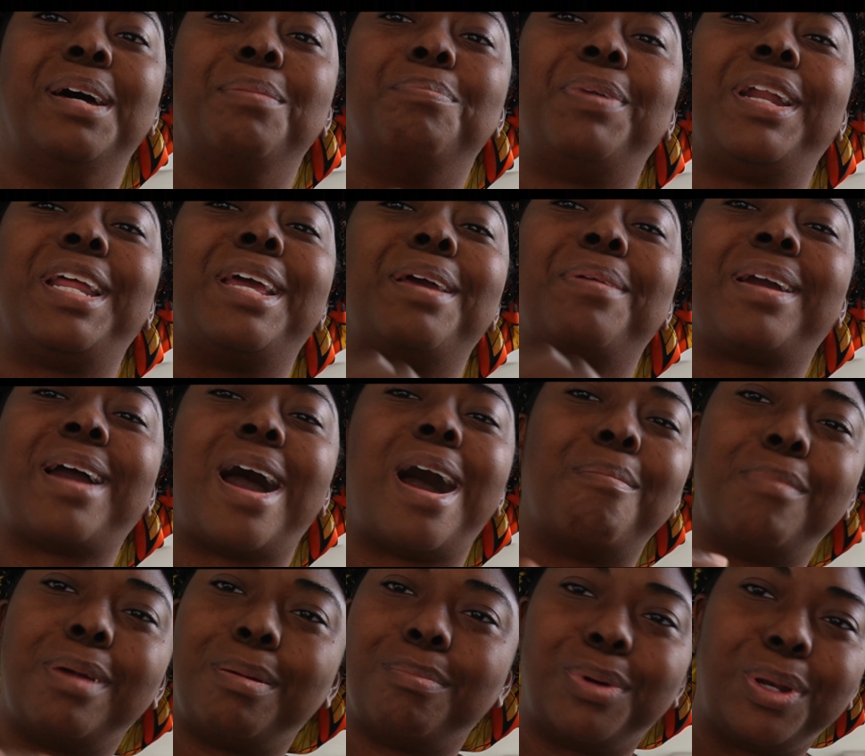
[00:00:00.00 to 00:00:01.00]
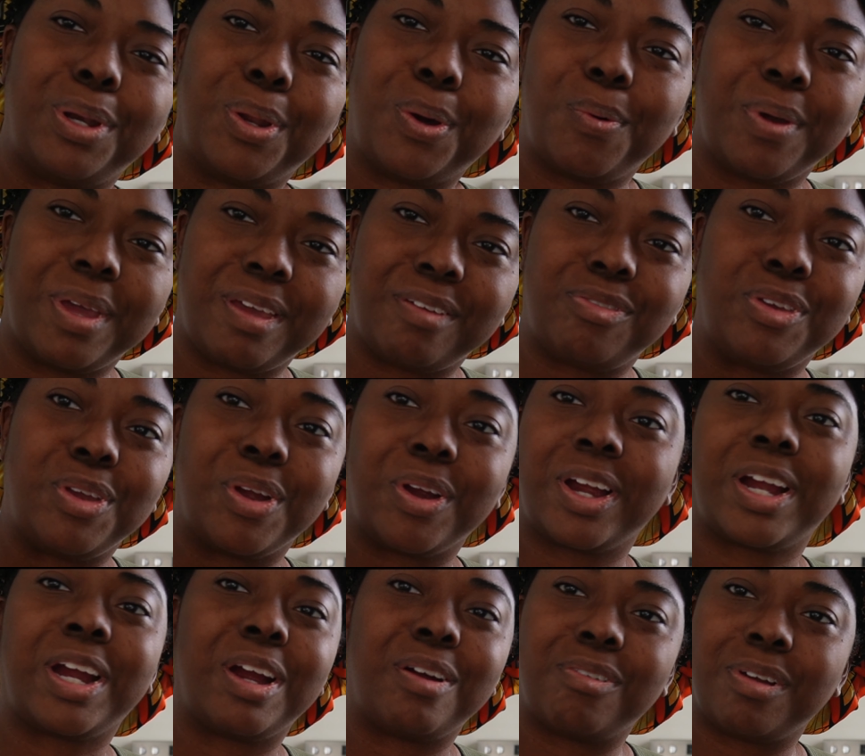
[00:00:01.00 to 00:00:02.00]
But comment below if you're a
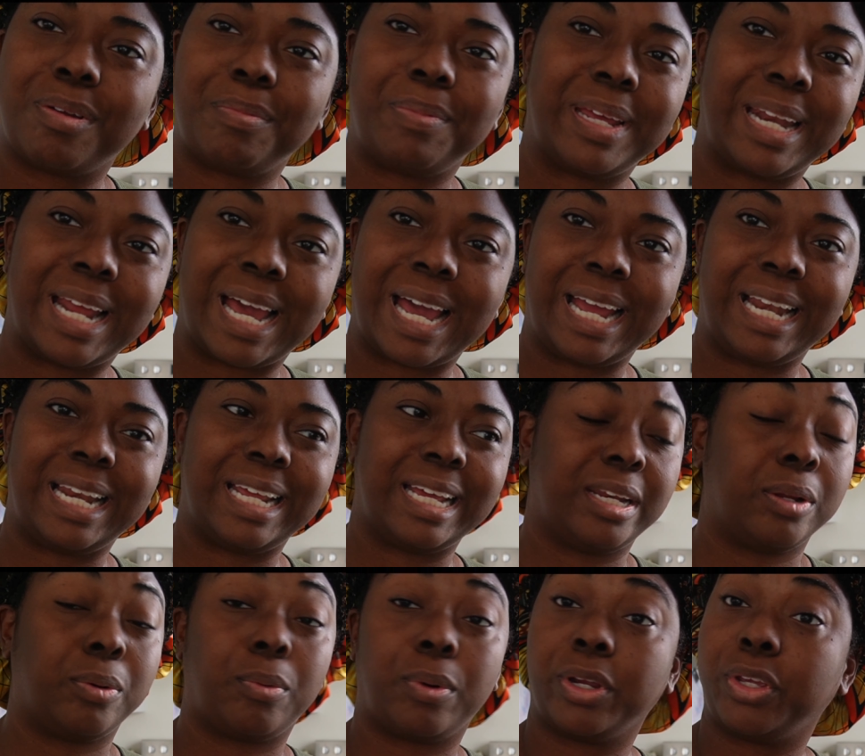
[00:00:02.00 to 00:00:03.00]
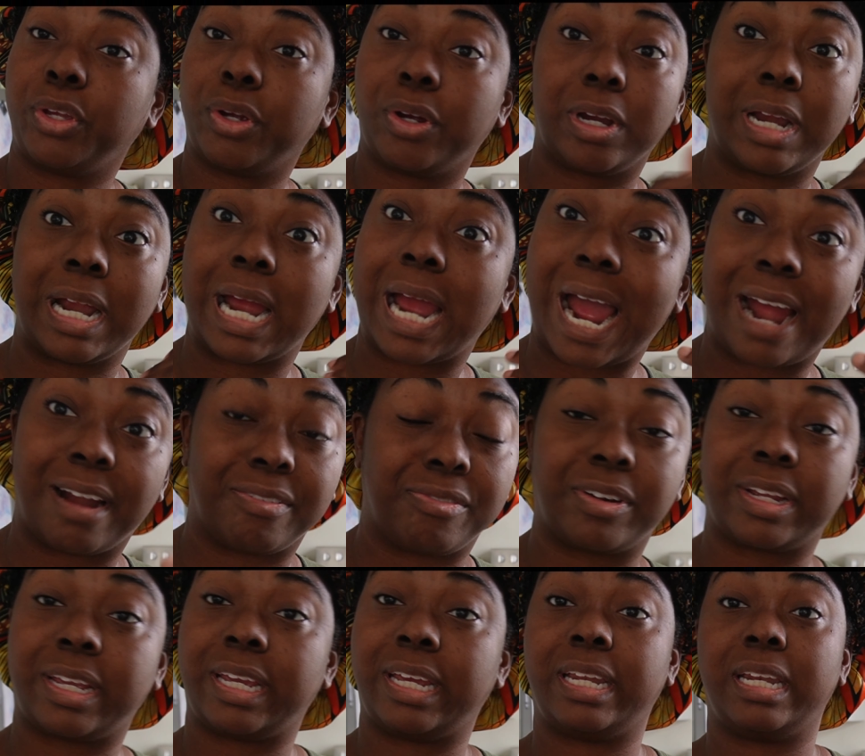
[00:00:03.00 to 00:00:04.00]
Caribbean island or you're
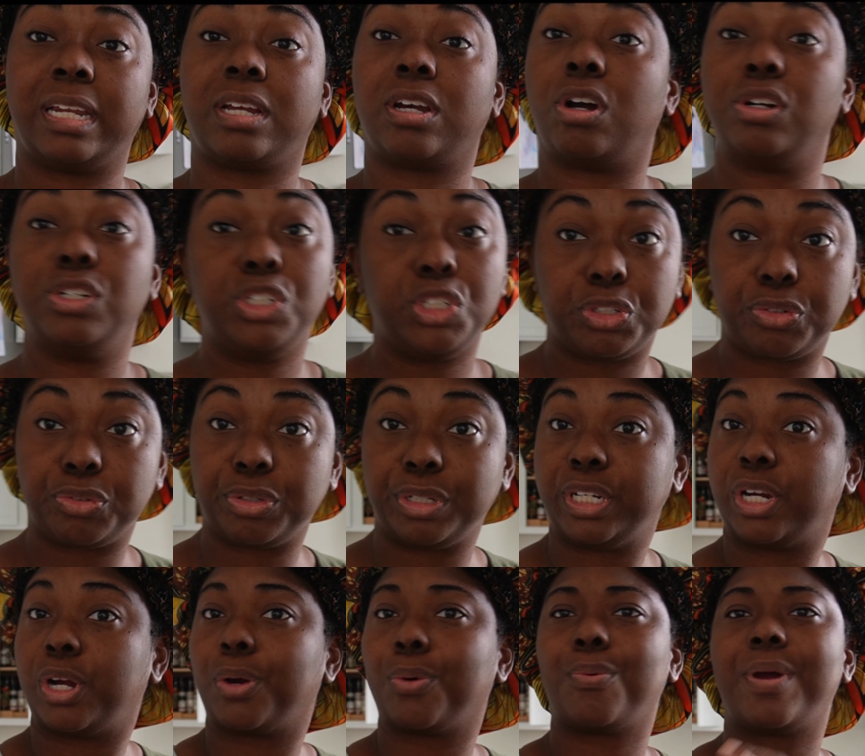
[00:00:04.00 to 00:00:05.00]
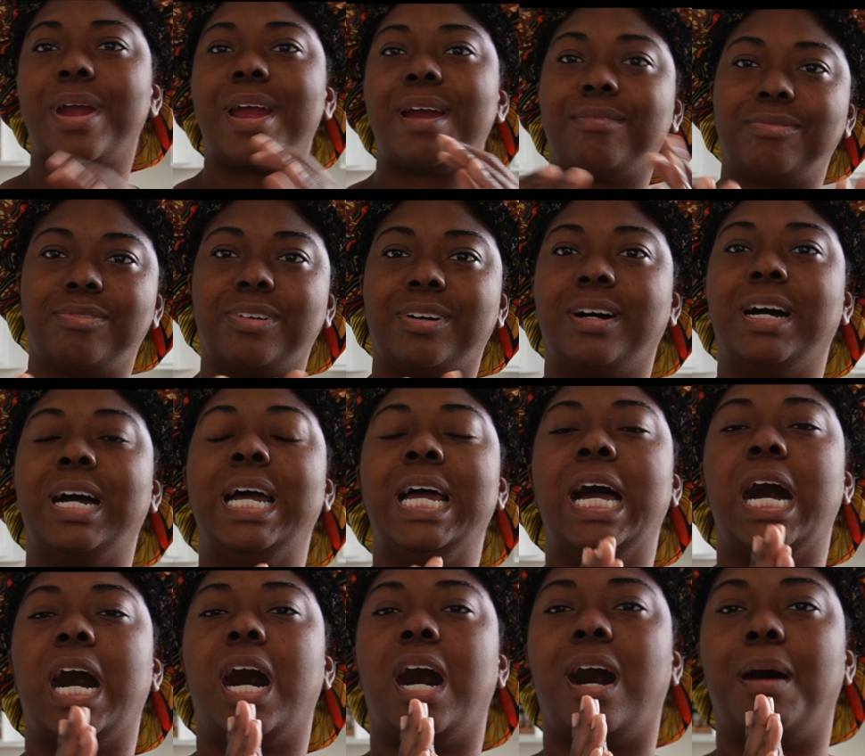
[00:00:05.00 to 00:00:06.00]
African country or wherever
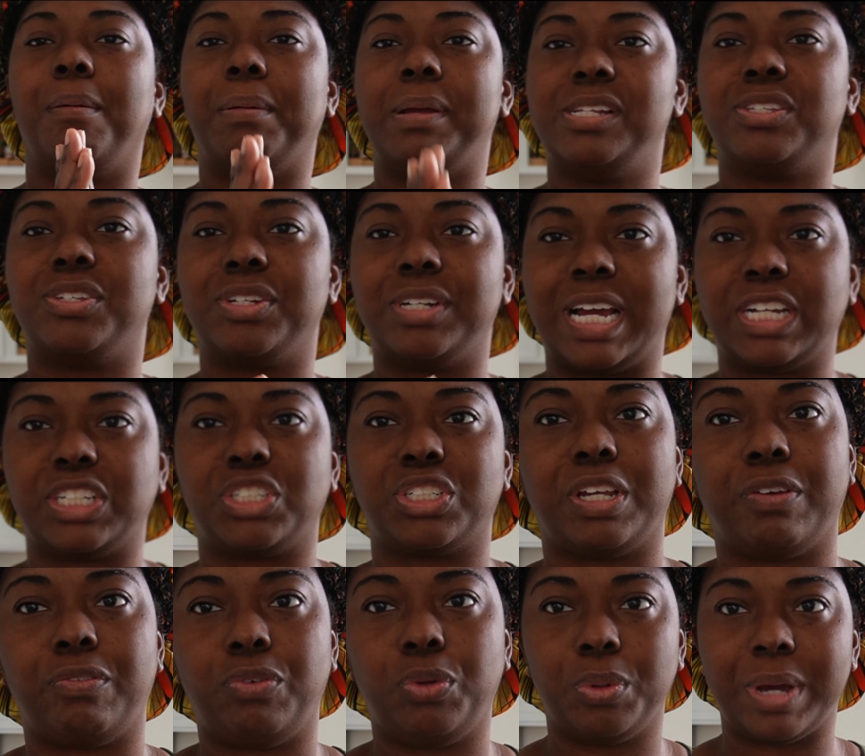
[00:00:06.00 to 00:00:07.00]
internationally, if you